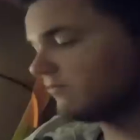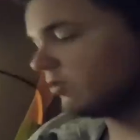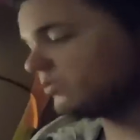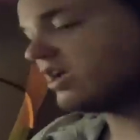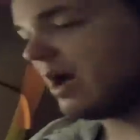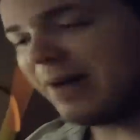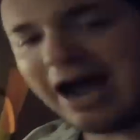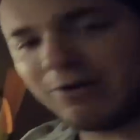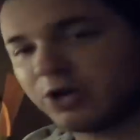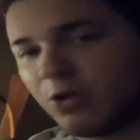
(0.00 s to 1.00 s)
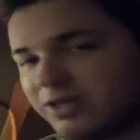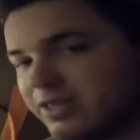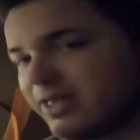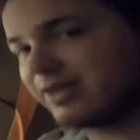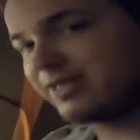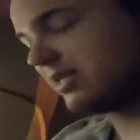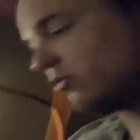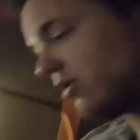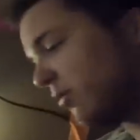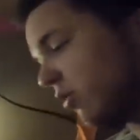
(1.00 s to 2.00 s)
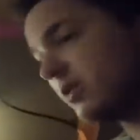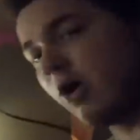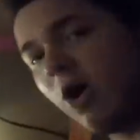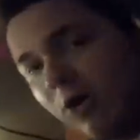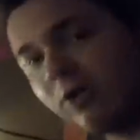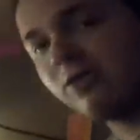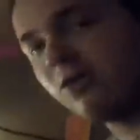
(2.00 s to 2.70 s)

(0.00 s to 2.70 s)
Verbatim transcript: Of course, we got power going to the auxiliary ports all